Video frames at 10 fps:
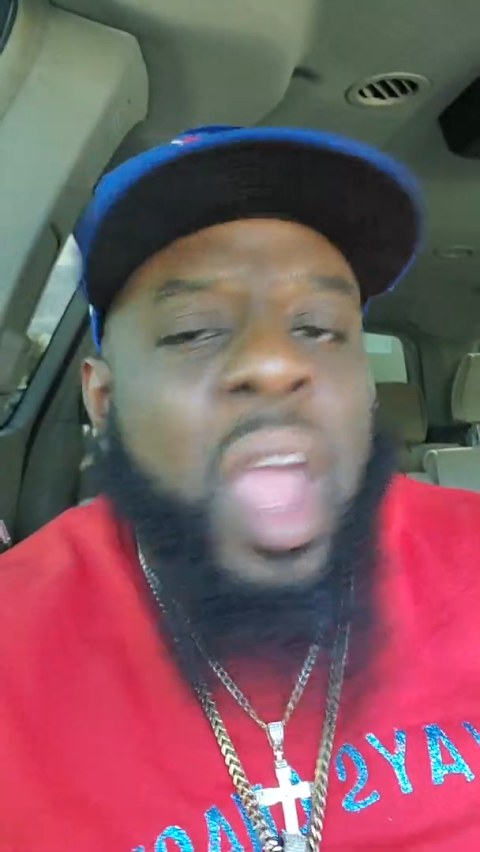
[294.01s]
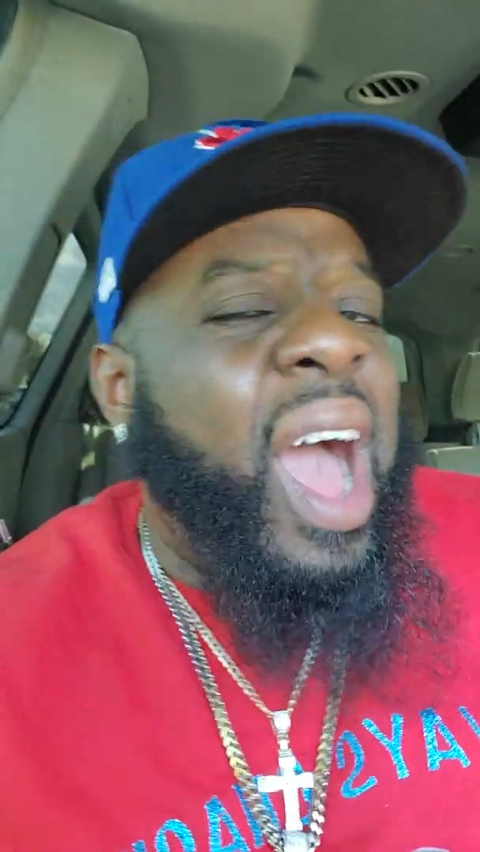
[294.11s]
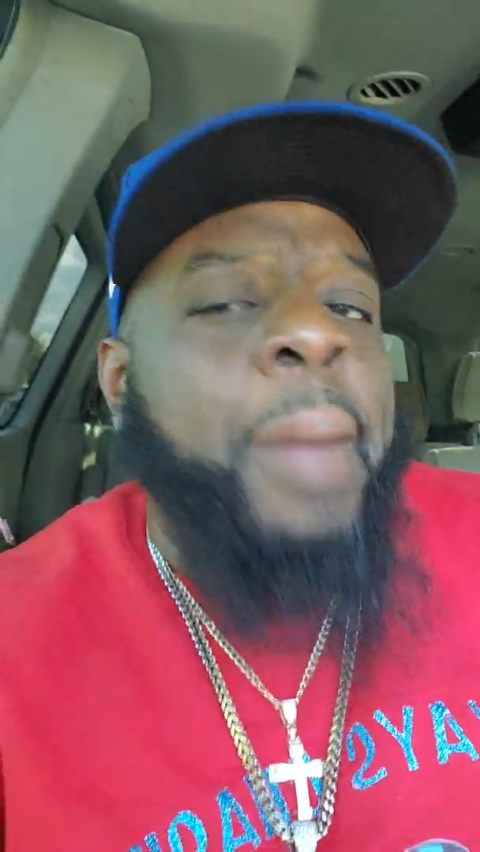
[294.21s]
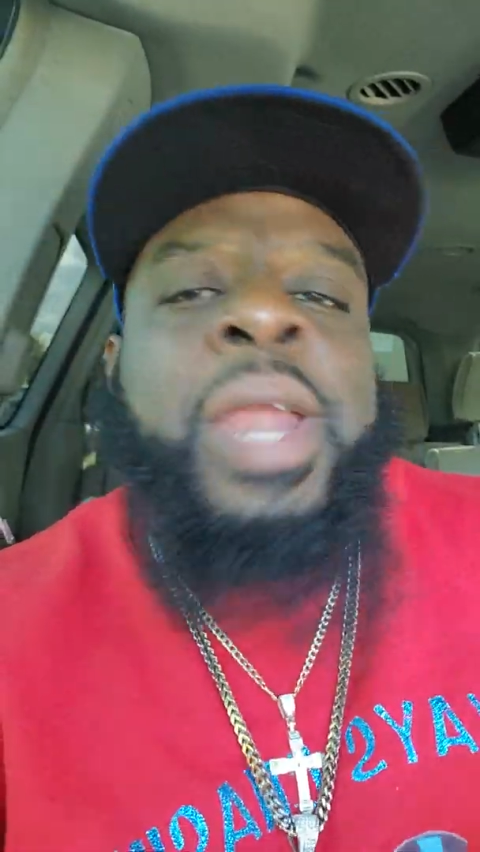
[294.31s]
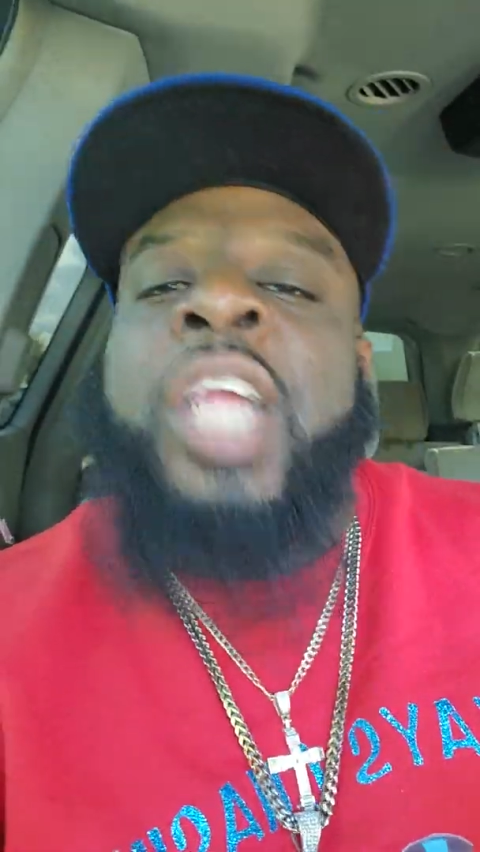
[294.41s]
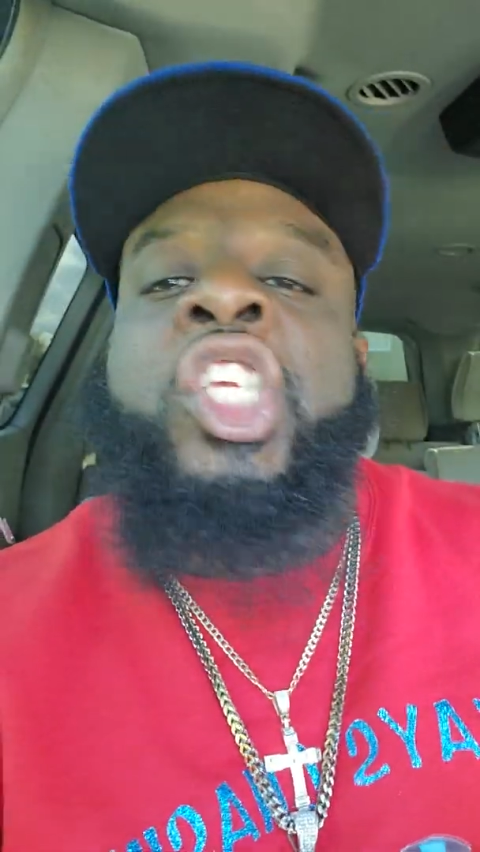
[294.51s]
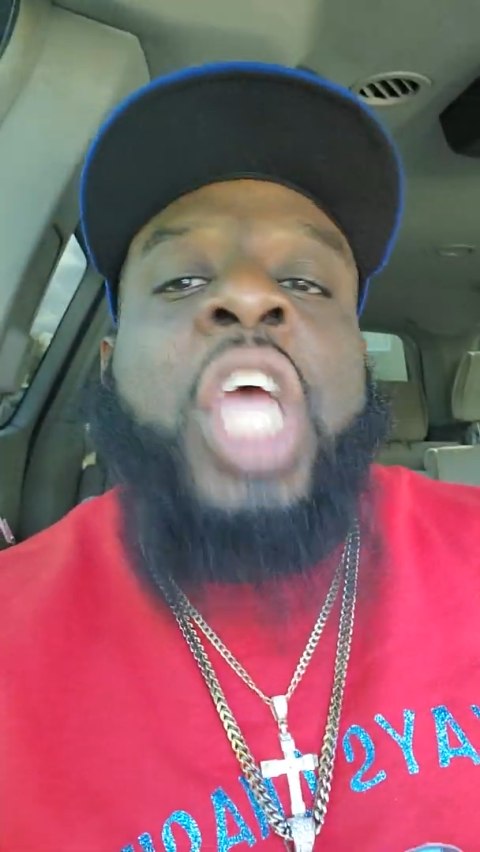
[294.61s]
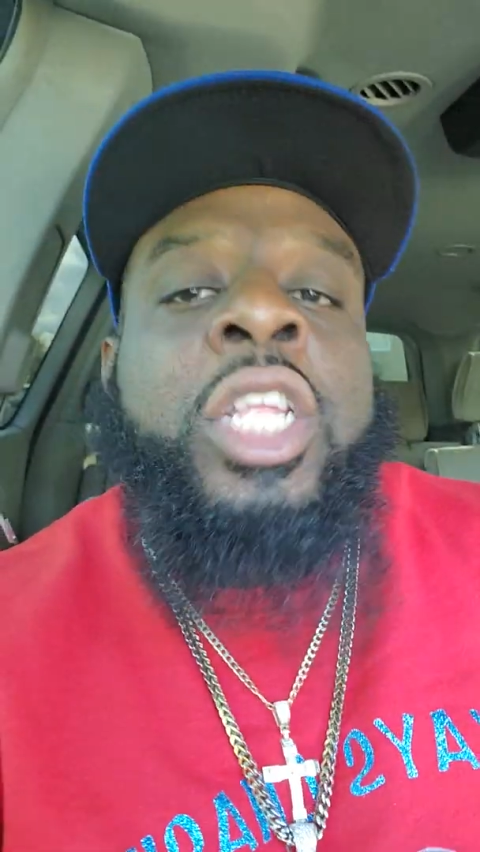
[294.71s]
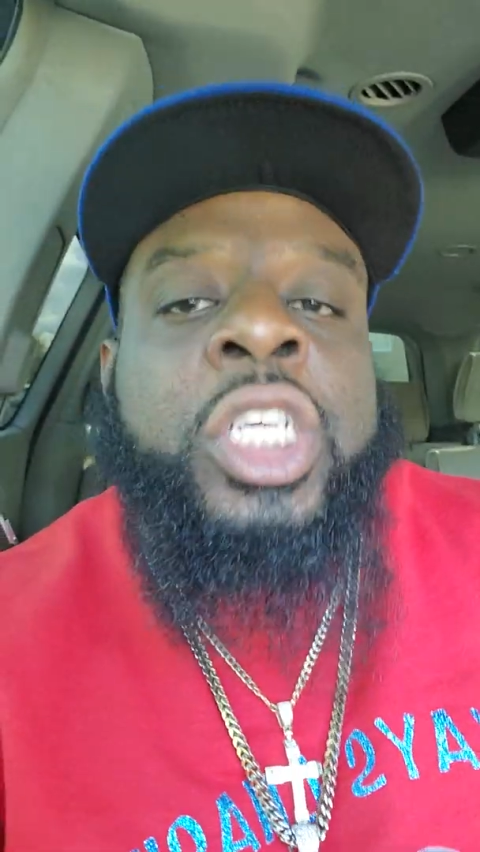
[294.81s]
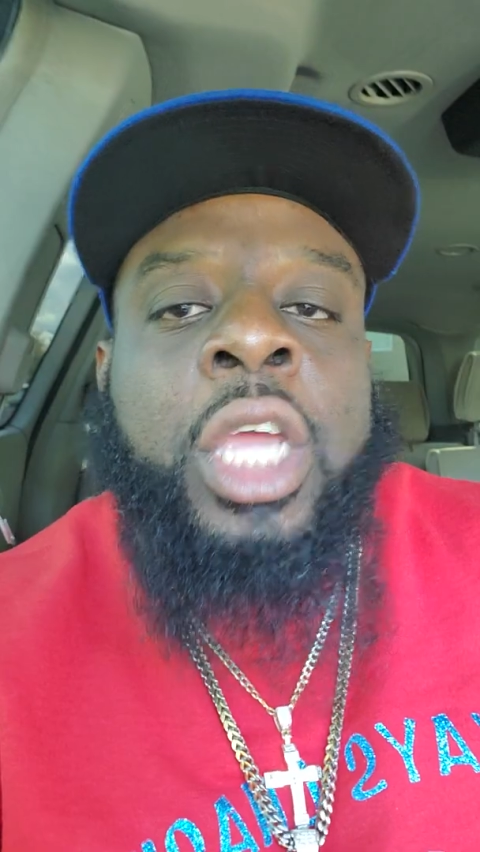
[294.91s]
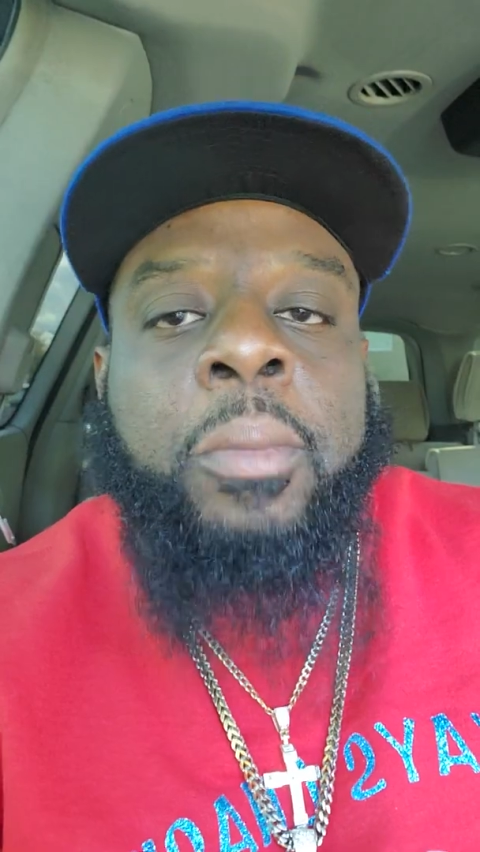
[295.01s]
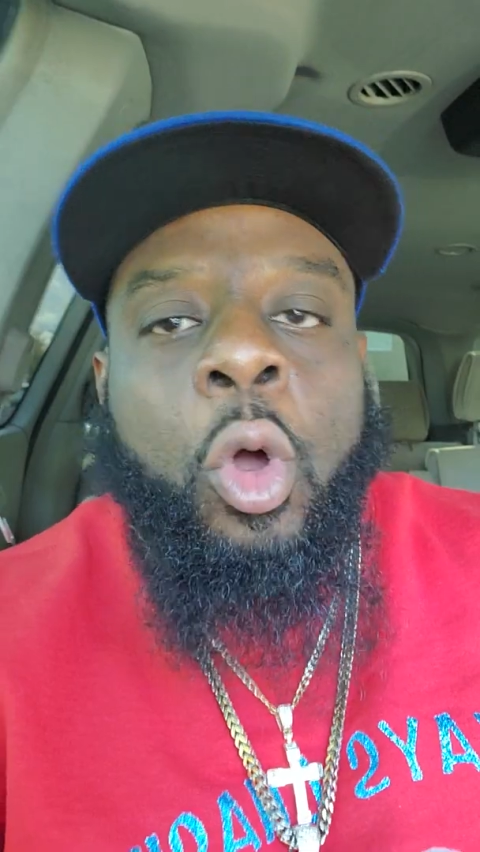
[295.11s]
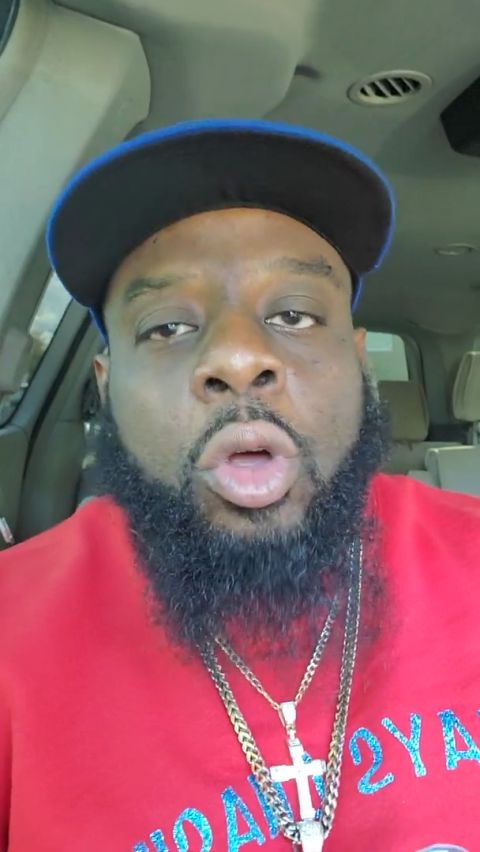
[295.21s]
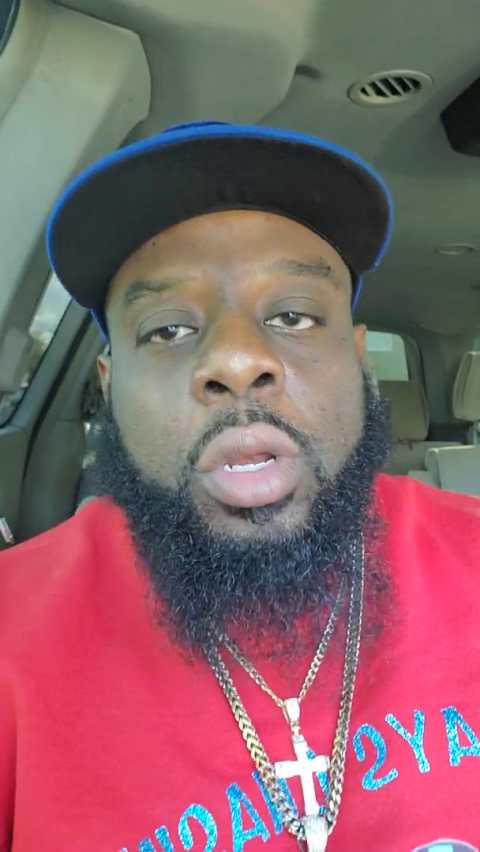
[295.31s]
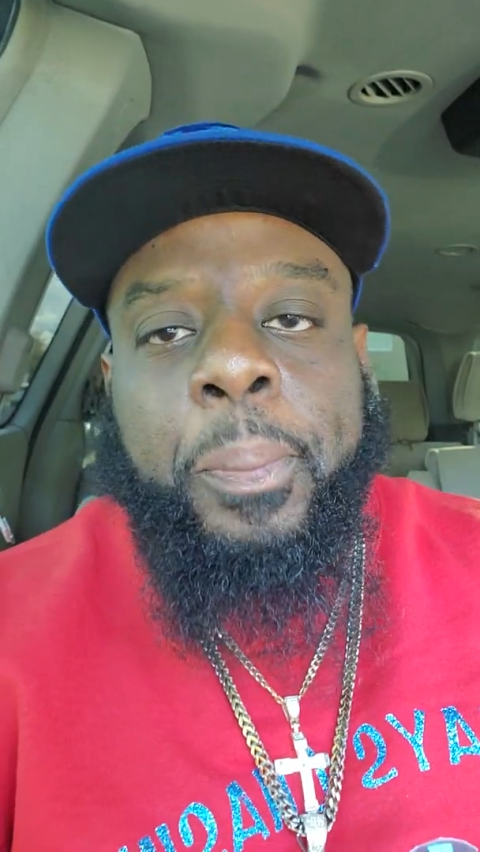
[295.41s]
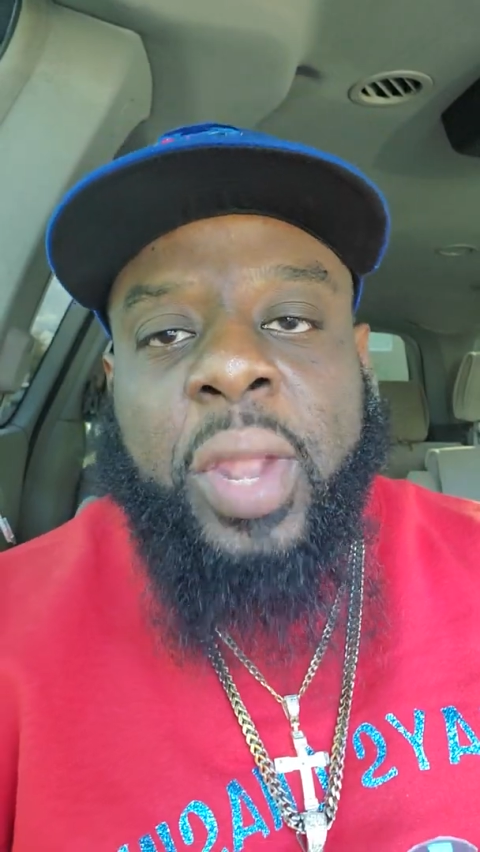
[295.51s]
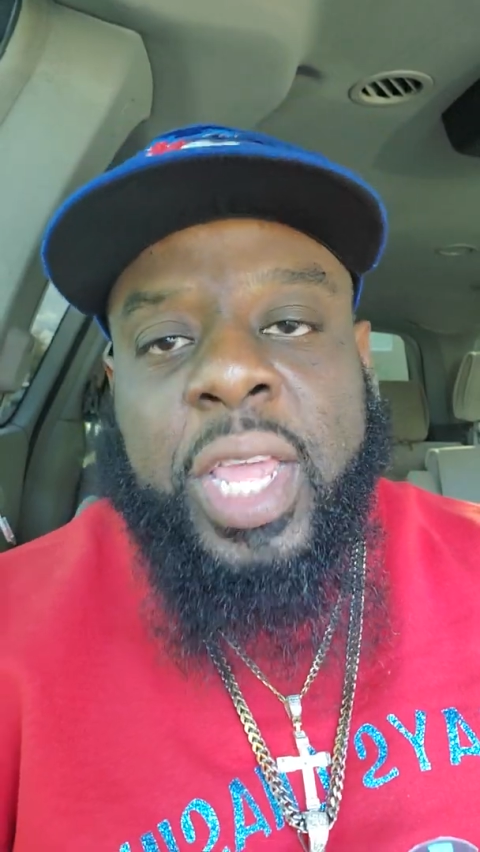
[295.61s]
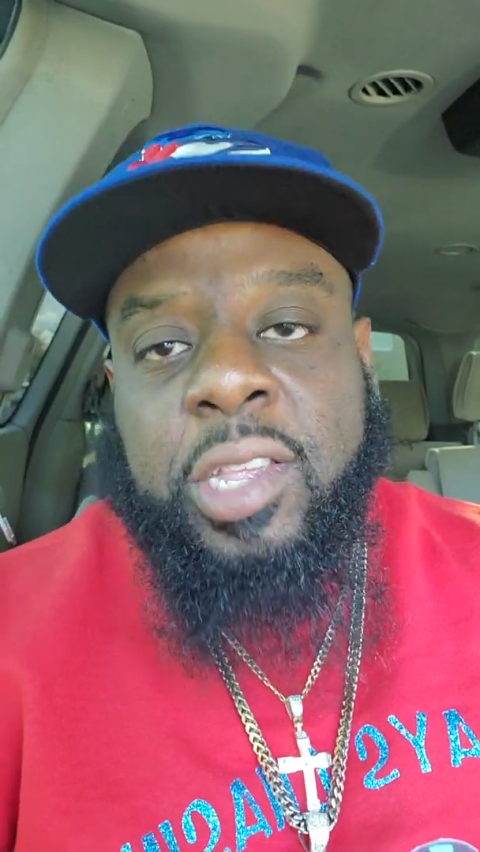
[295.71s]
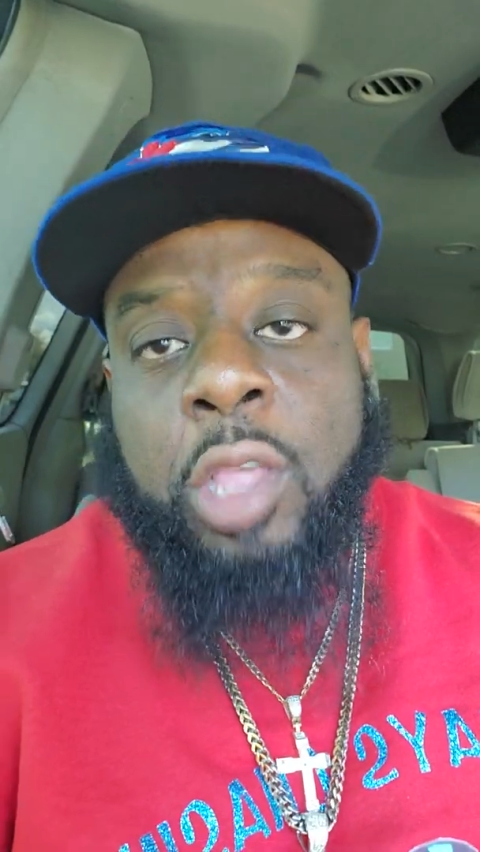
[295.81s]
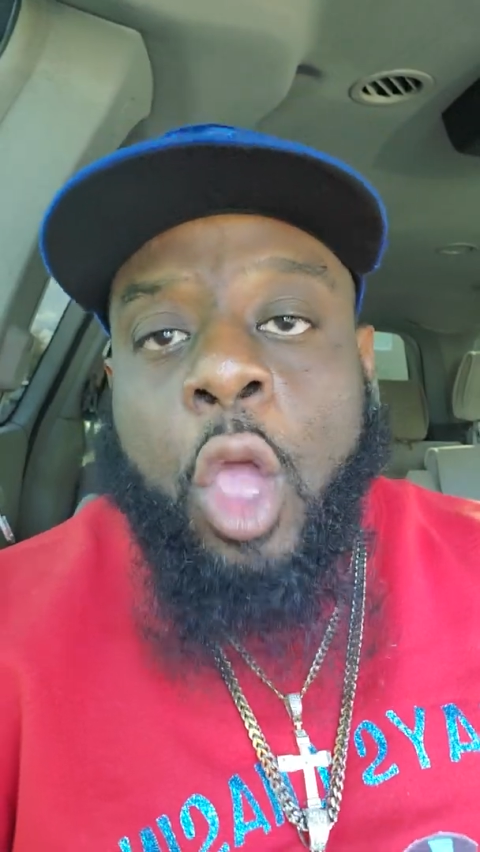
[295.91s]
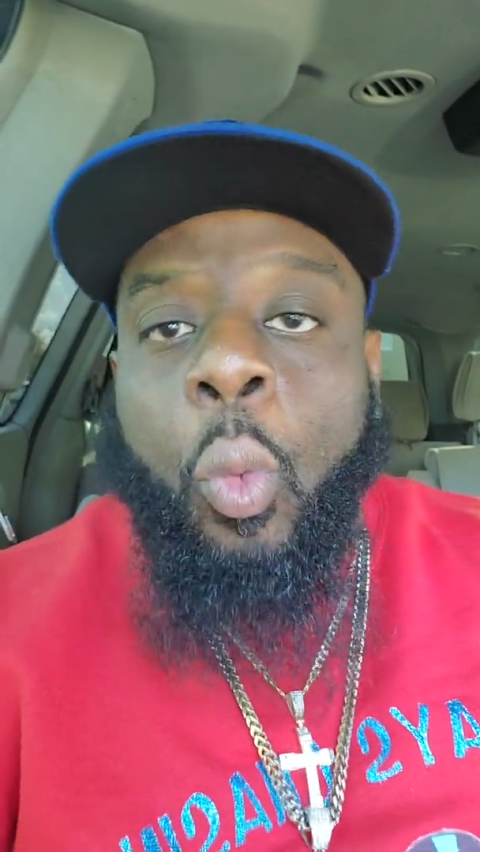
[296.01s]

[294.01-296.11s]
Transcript: I'm not judging him on the plays